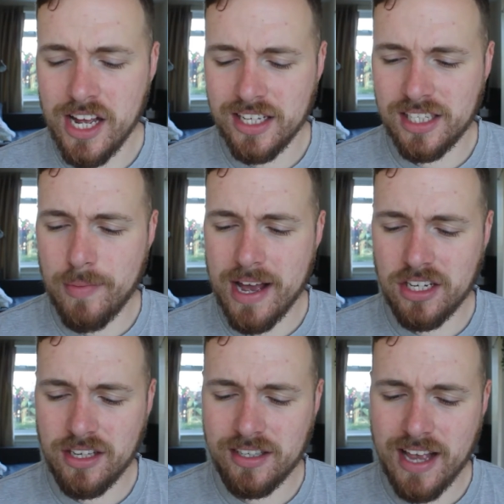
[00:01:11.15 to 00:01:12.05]

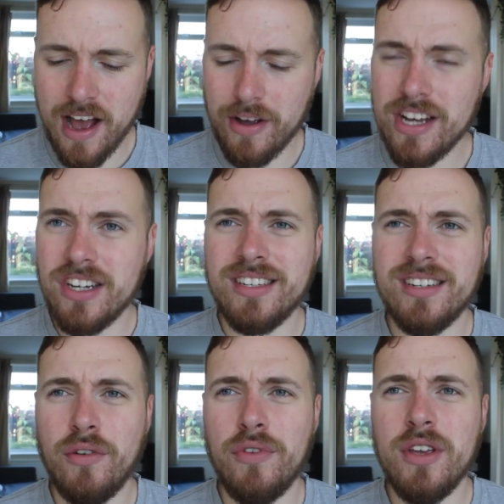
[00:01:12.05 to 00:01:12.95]
smash this out in
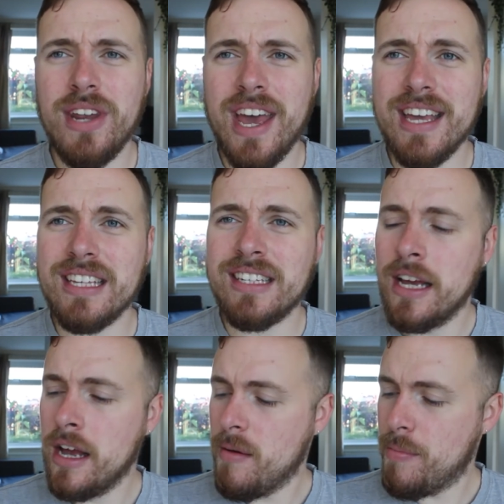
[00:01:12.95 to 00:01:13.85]
just a few days,
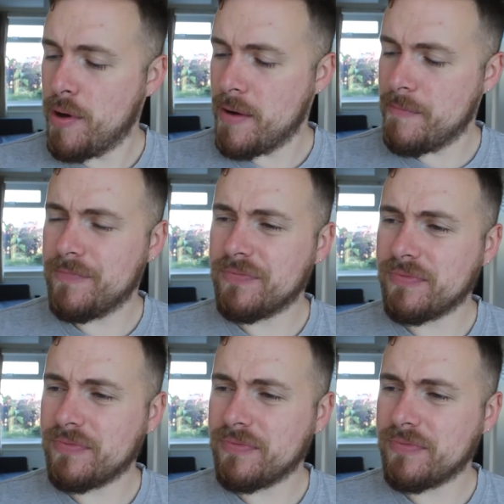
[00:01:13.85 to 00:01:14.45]
but